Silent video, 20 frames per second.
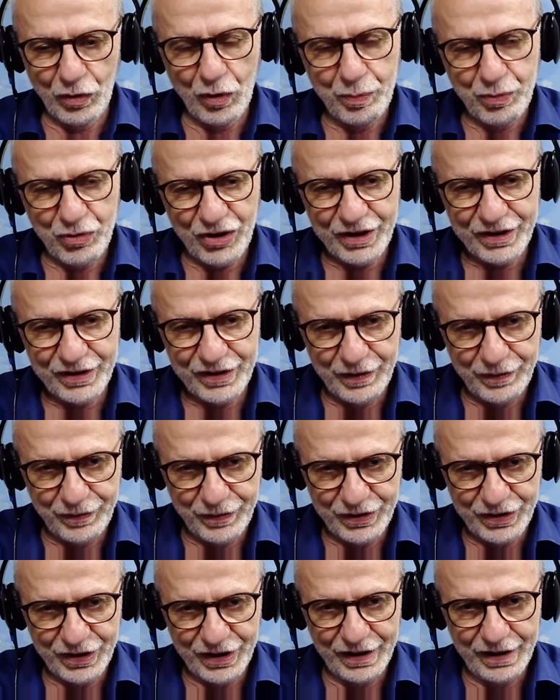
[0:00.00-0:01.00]

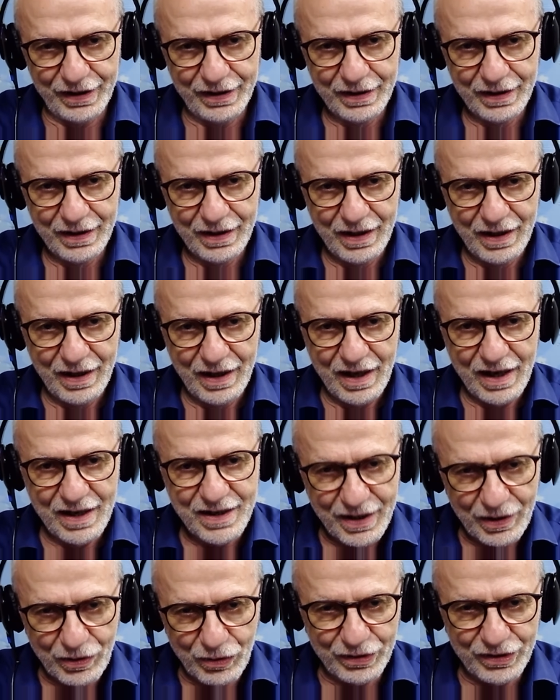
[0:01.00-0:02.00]
objectivity as
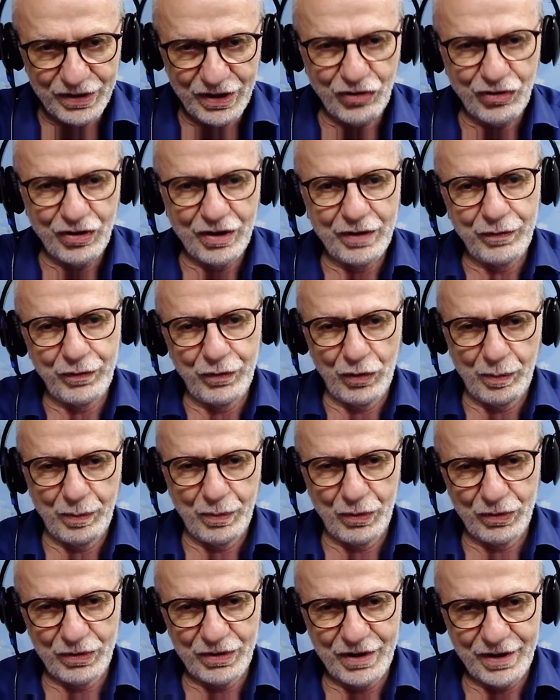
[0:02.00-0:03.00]
a condition for
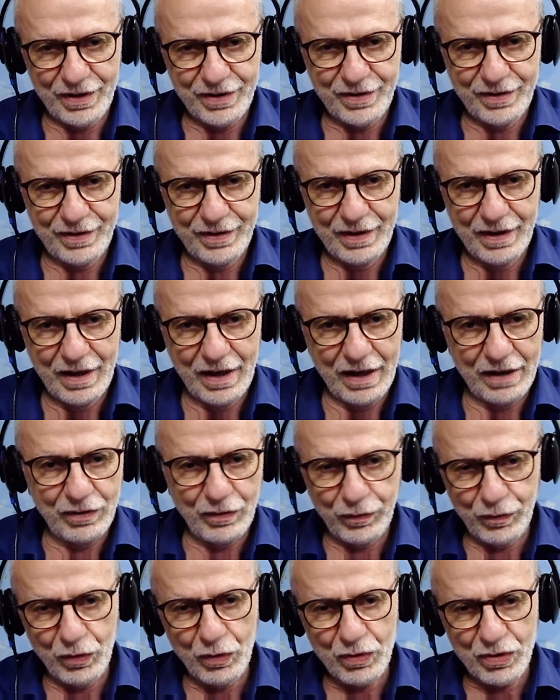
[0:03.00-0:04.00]
broadcast. And
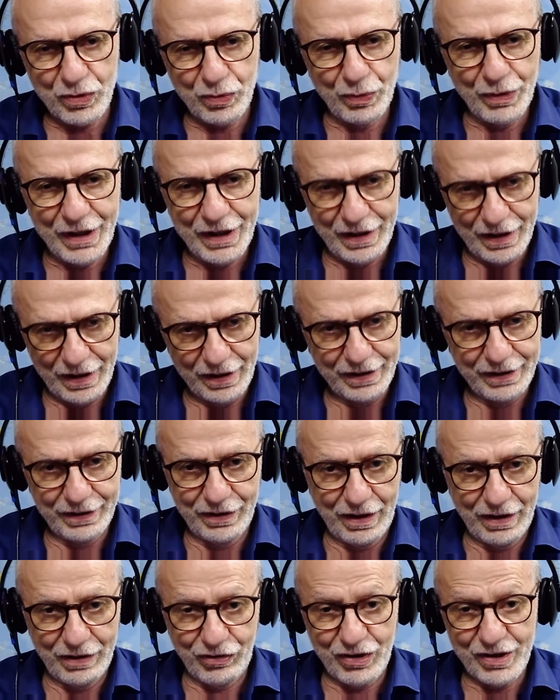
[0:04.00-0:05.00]
of course, we in
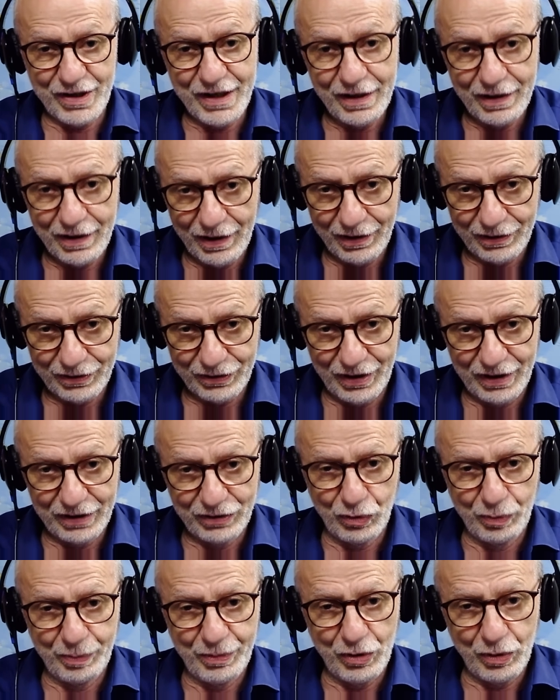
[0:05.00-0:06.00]
Al Jazeera are trying
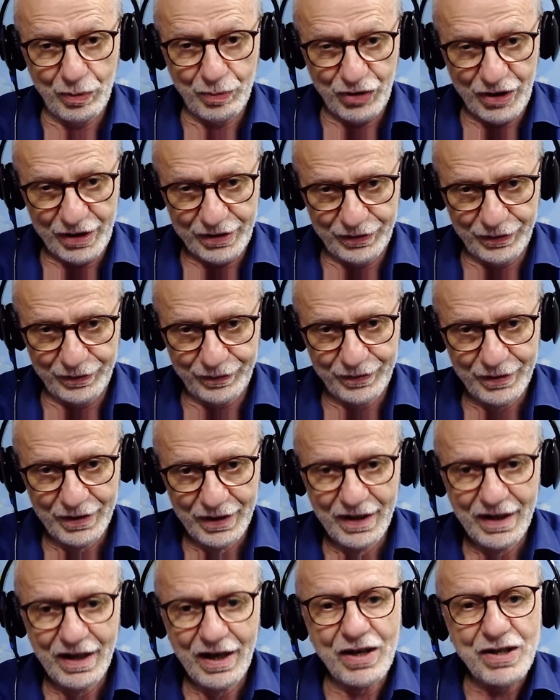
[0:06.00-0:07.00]
to be objective,
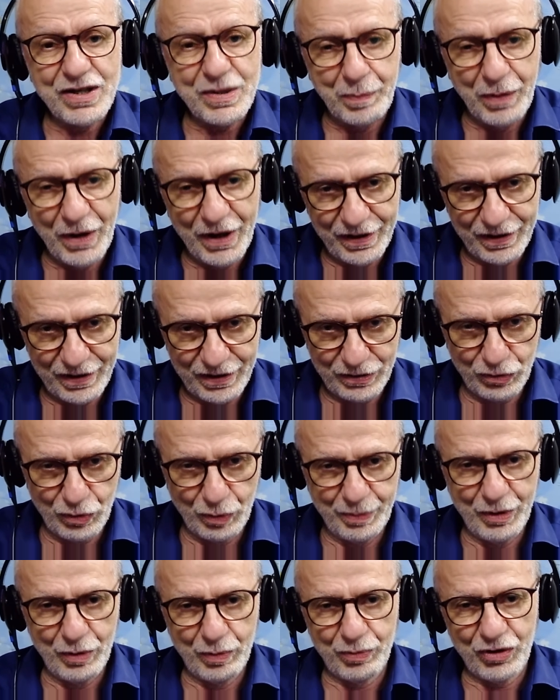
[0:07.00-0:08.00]
aspiring to
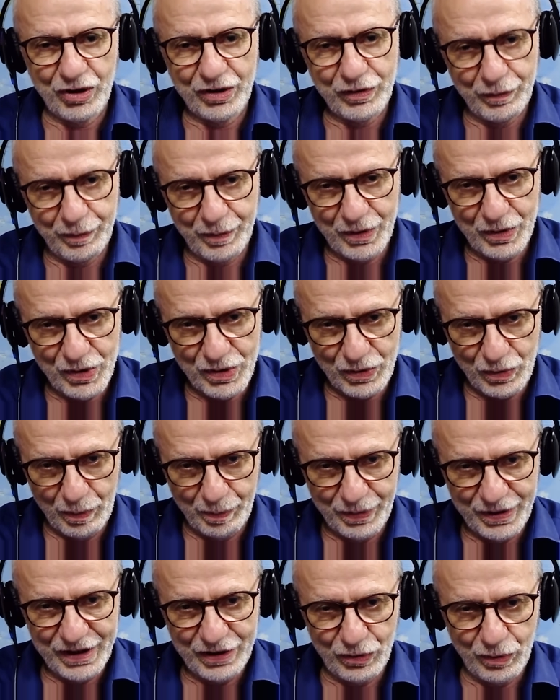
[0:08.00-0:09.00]
be objective, because
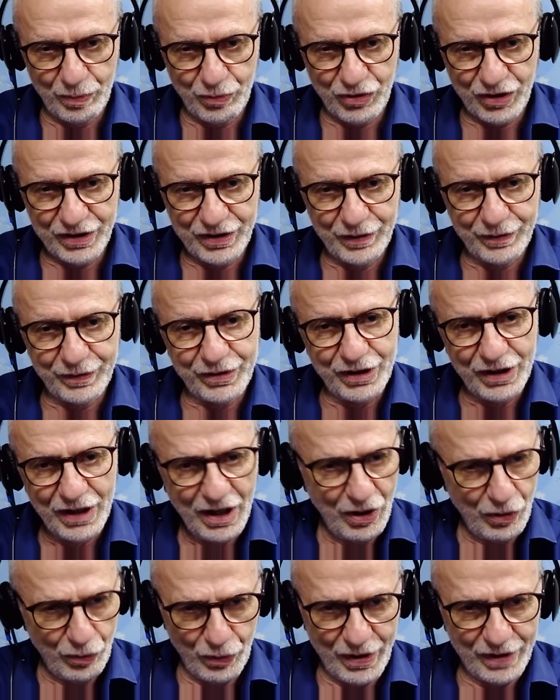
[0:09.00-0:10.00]
complete objectivity,
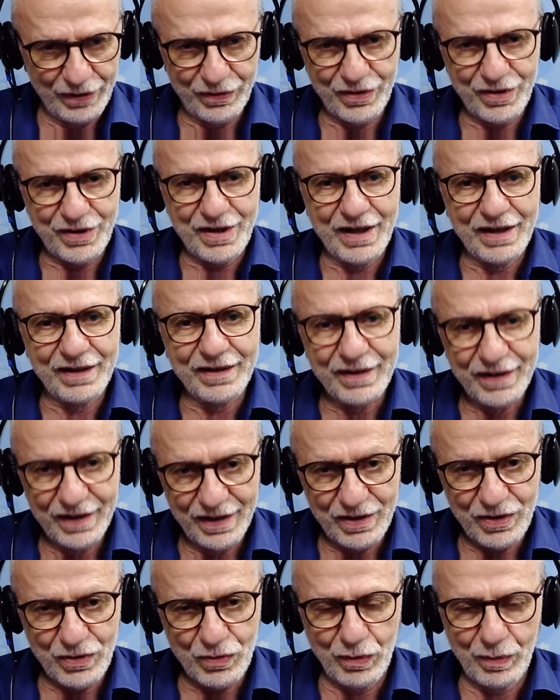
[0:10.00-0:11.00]
we understand
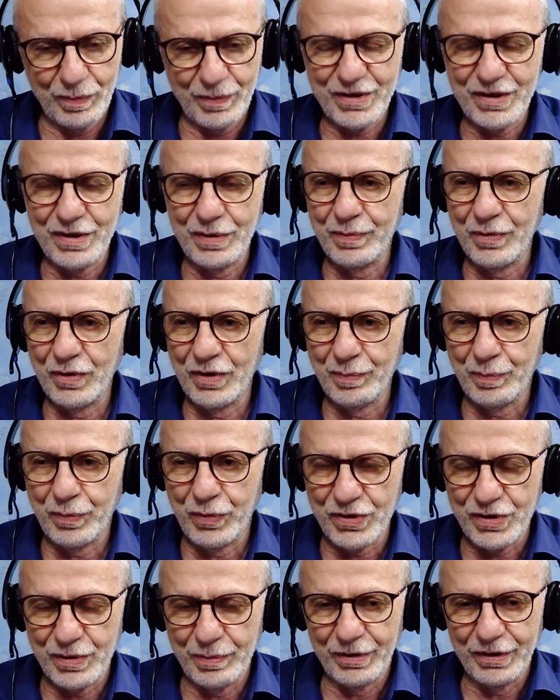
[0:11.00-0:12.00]
it's almost
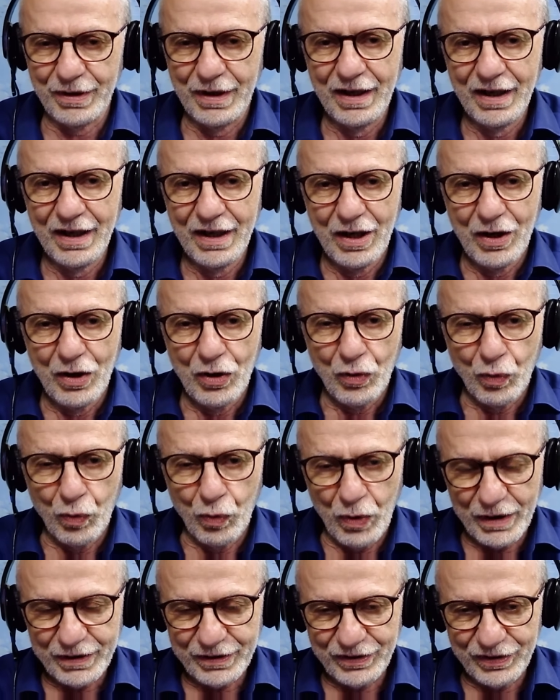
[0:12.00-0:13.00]
impossible.
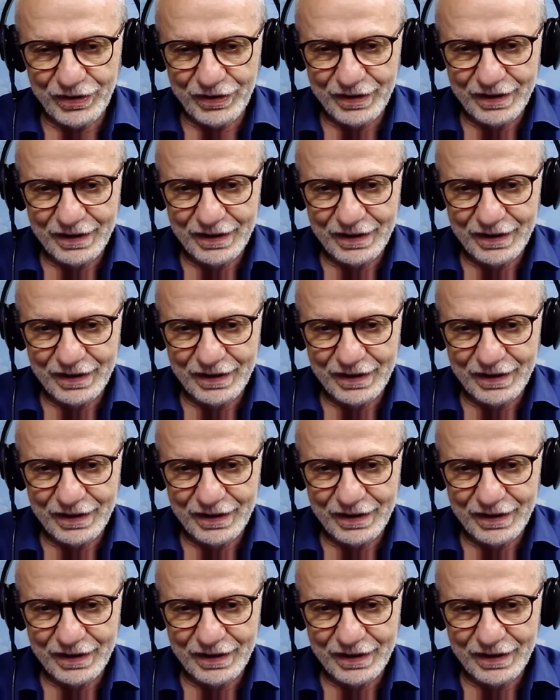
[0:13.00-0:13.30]
What